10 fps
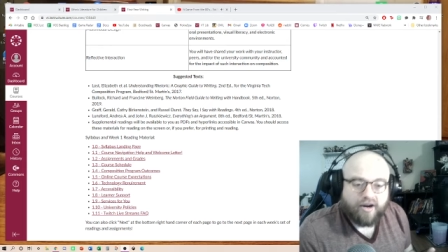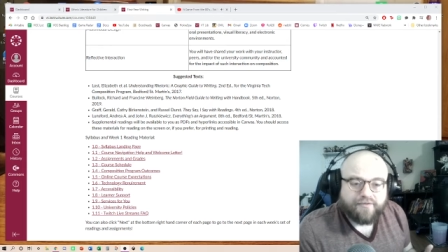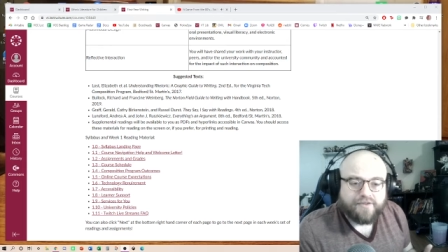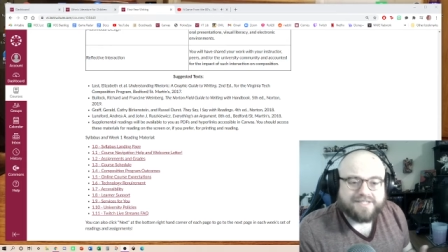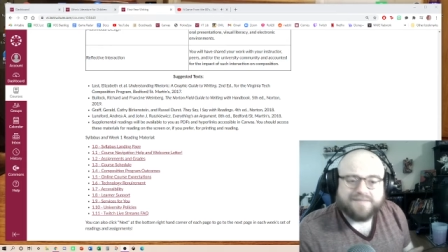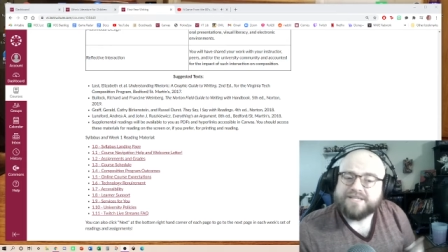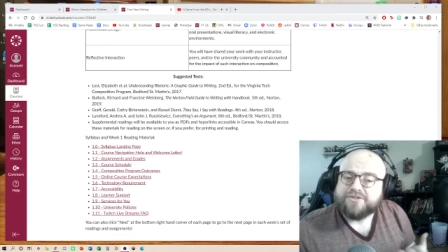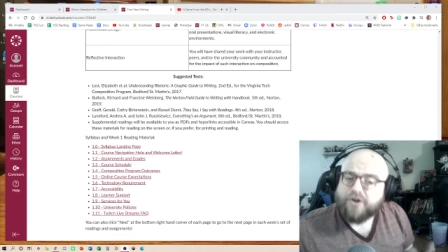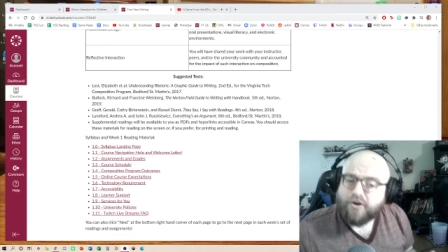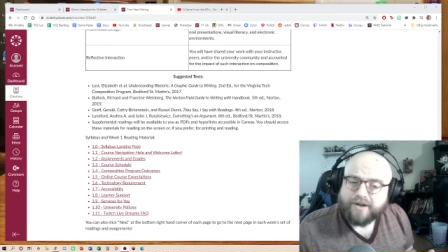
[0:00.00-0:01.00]
this semester
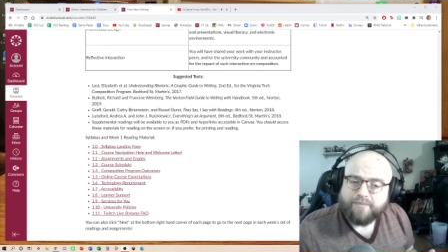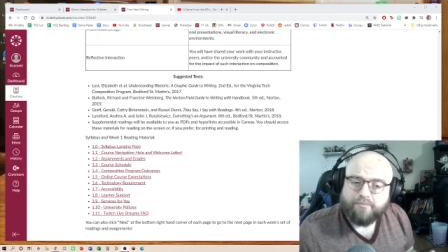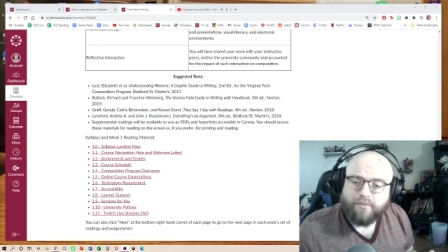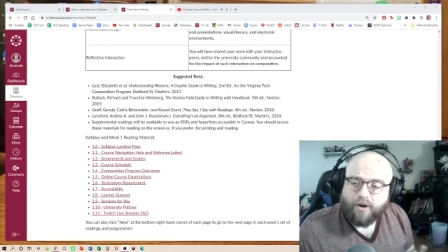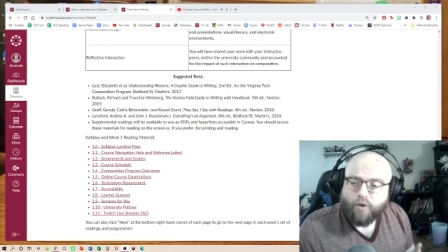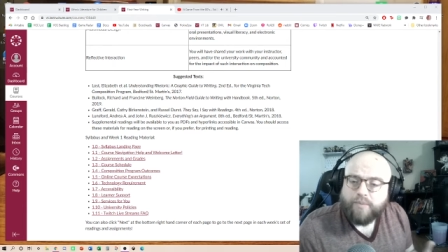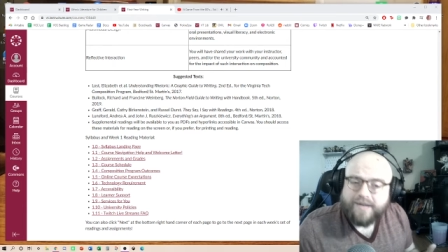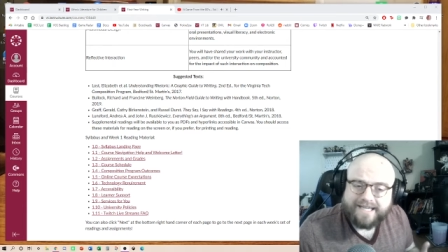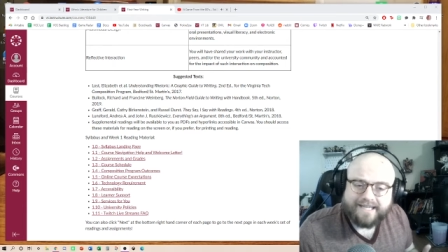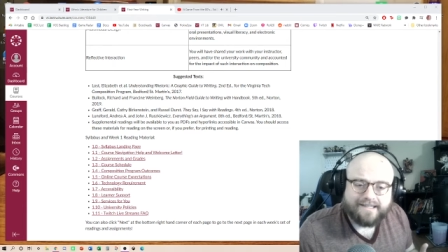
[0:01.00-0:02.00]
and already
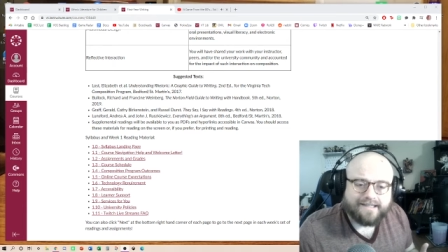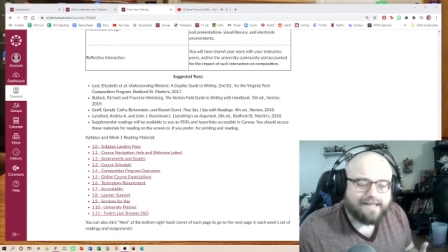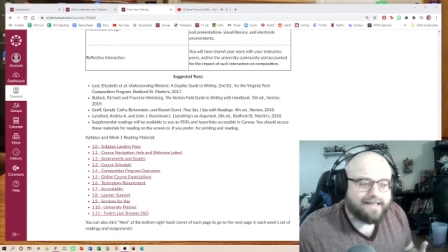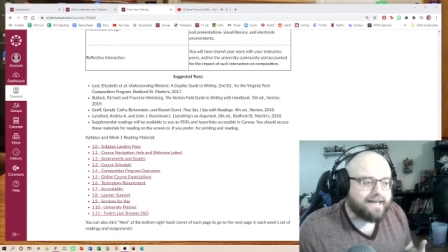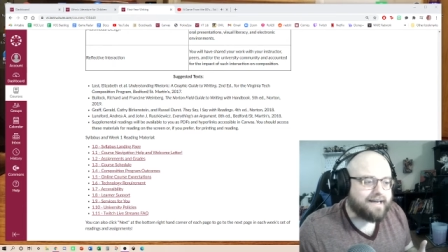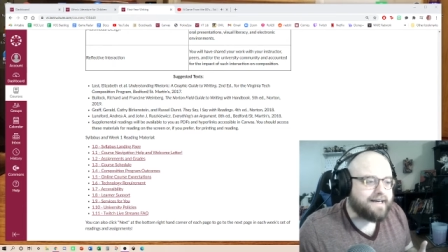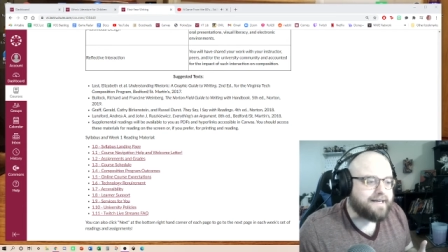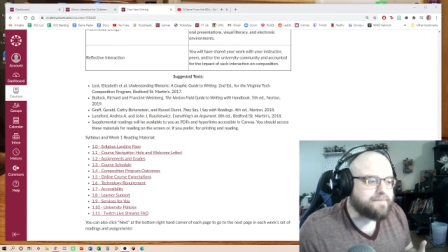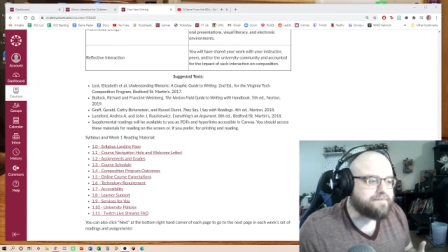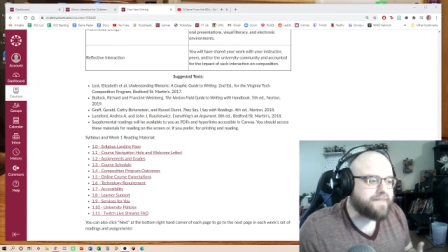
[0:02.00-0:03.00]
opened it.
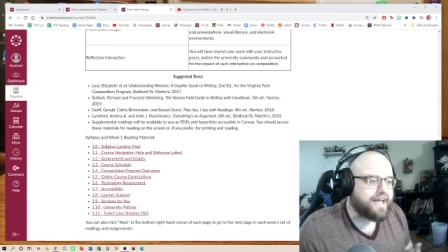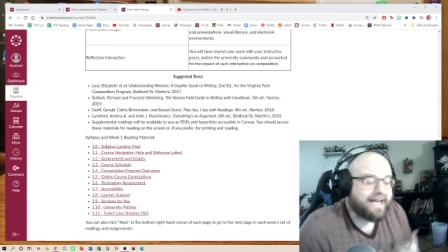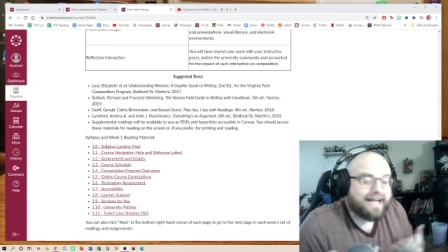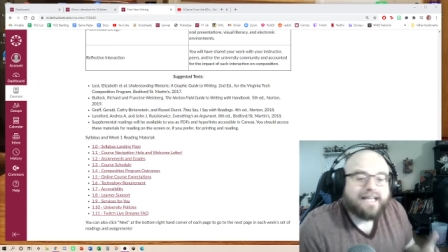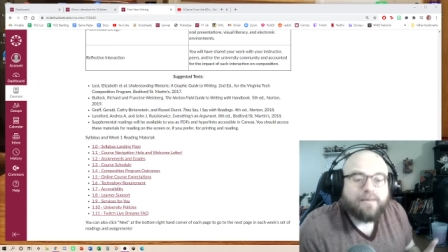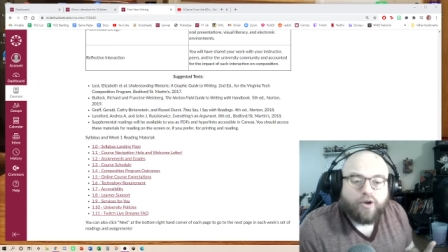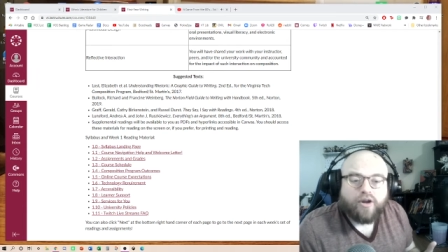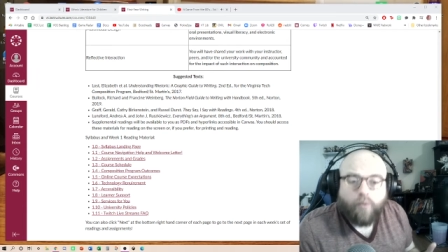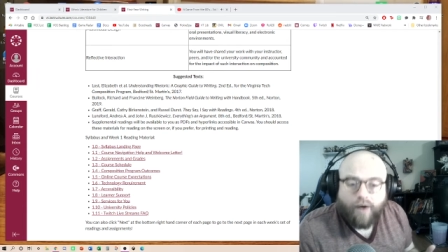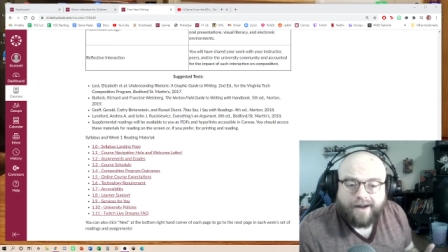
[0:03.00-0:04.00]
I am
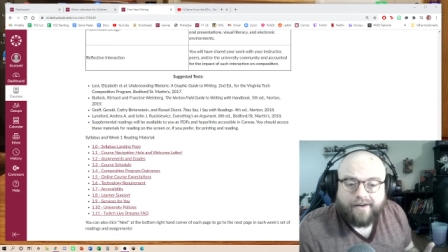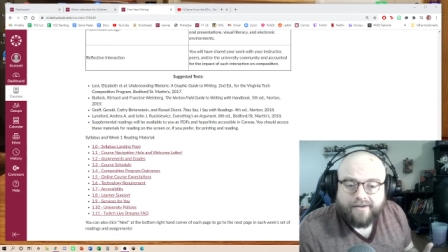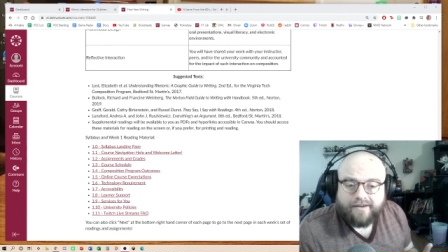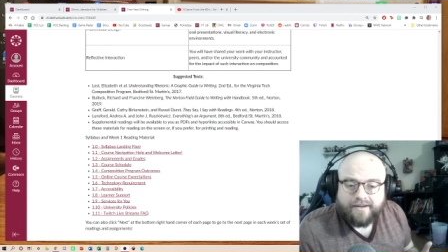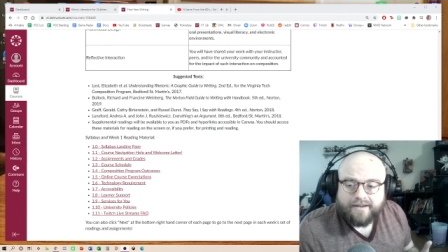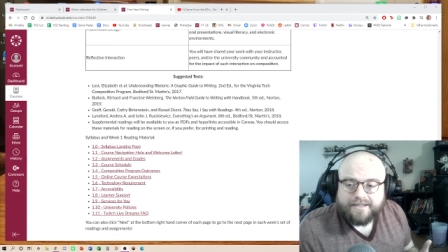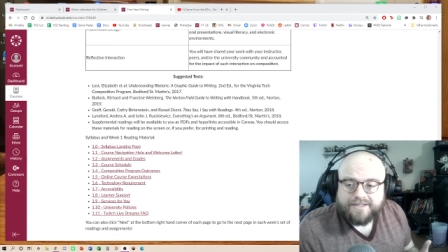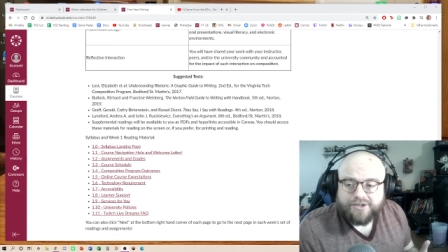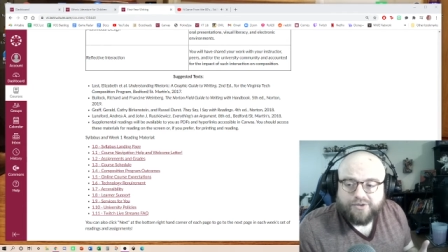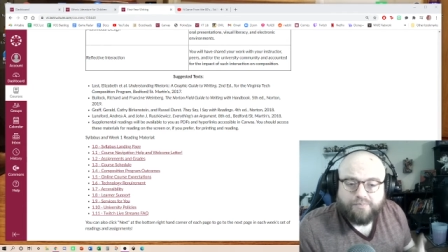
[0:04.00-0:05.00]
required
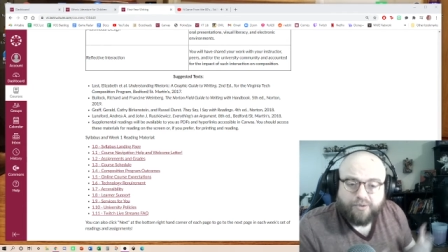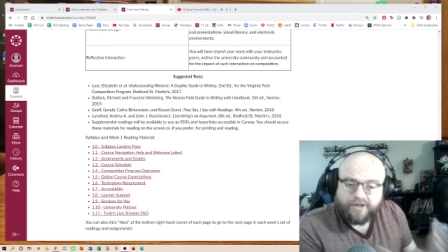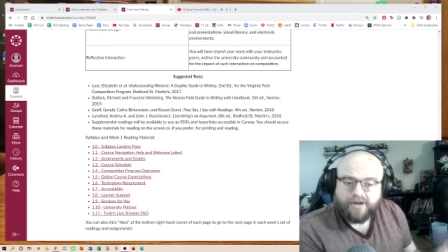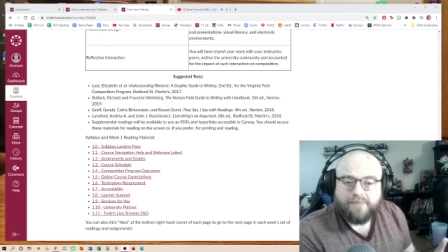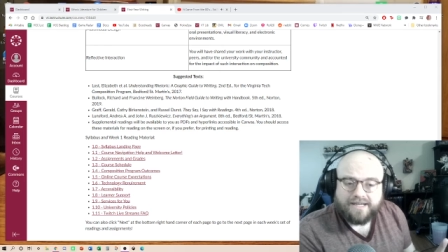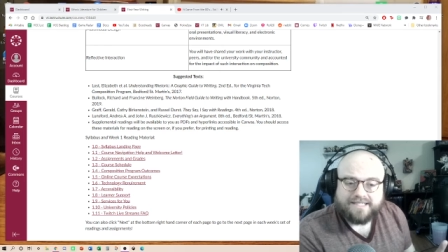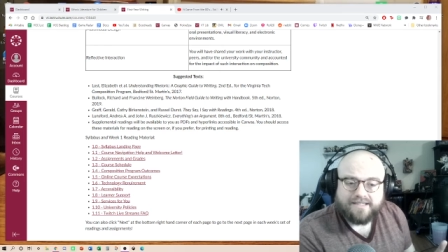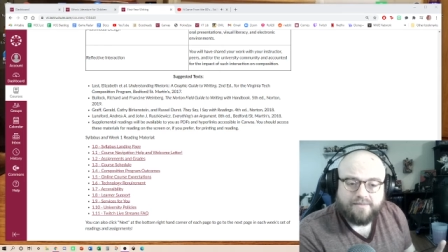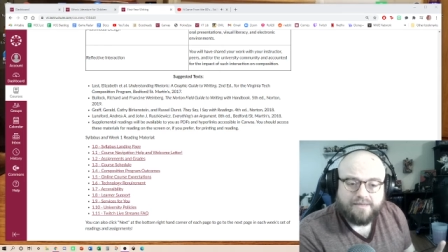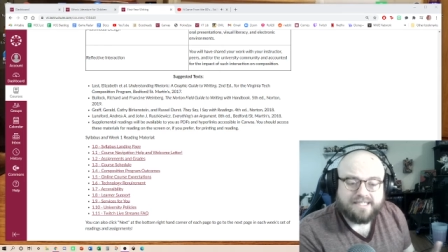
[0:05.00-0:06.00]
to put it on my
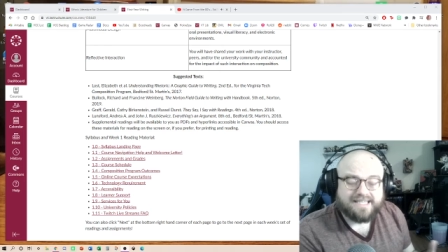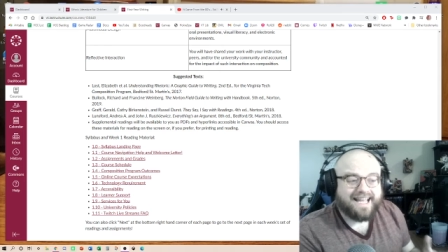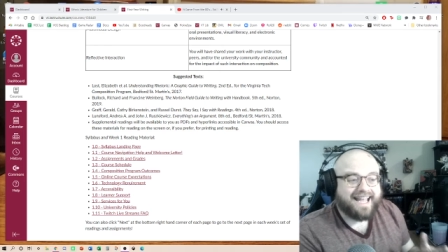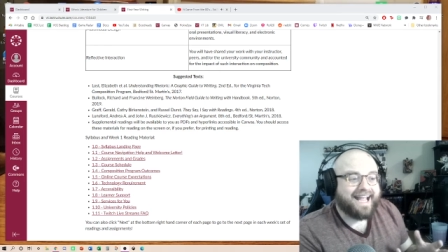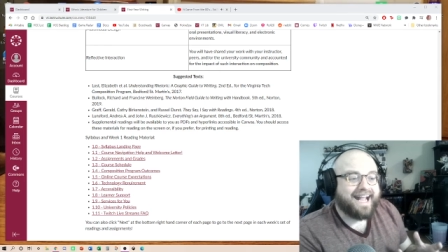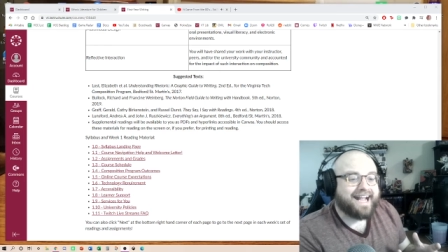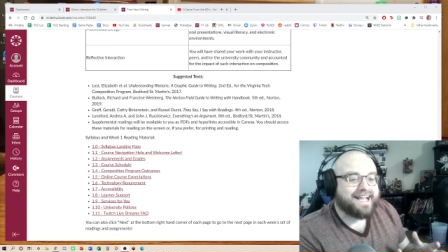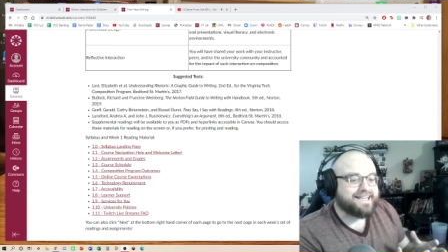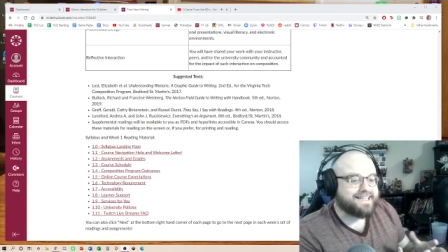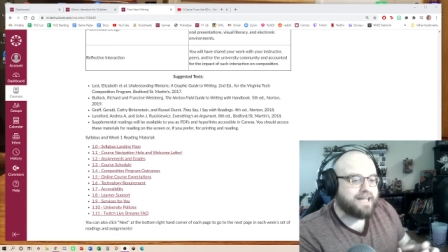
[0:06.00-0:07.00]
syllabus,
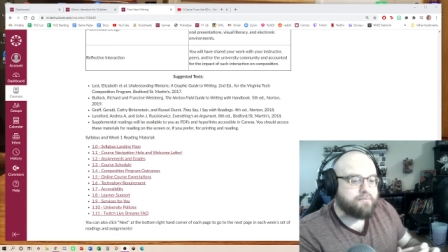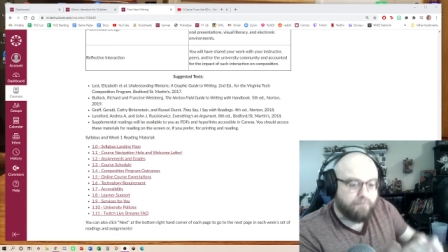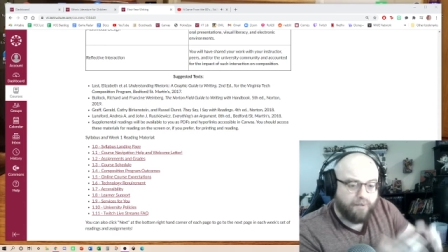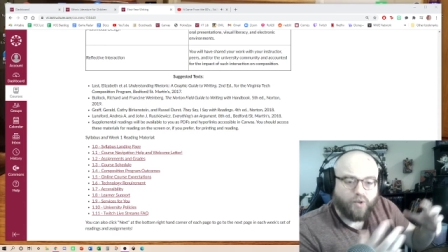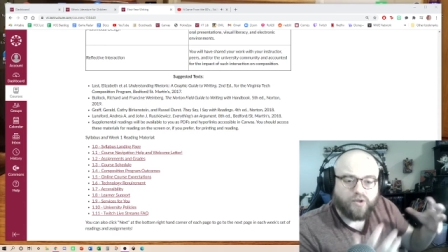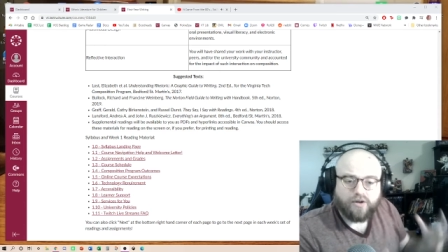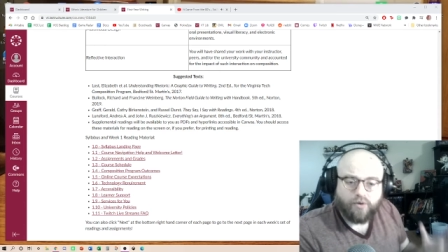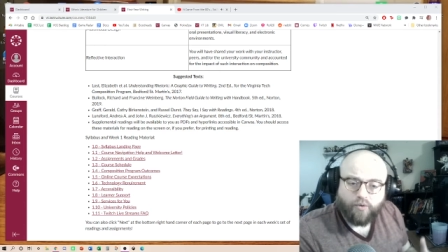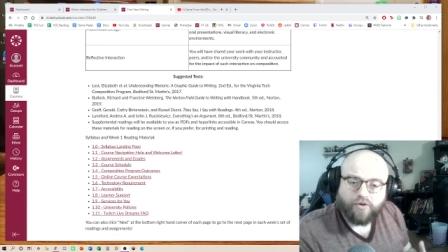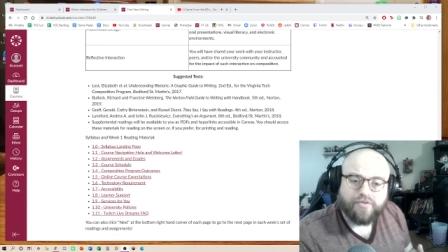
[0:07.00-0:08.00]
and they bulk
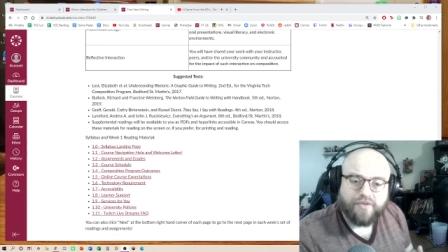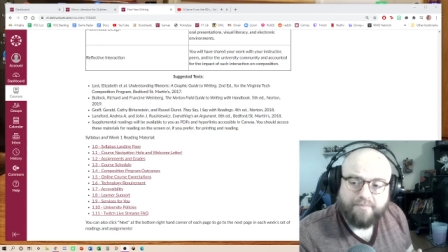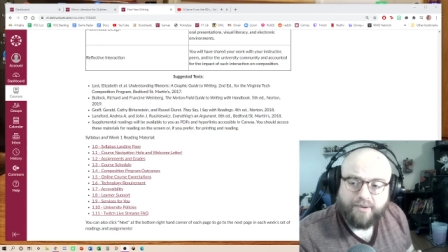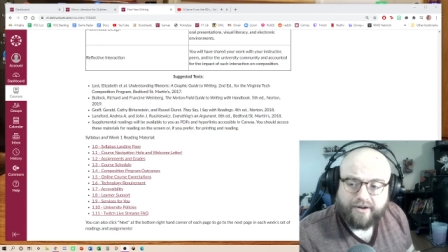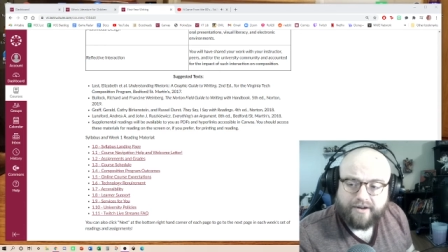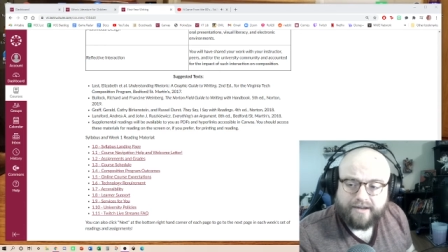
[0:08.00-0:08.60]
order the book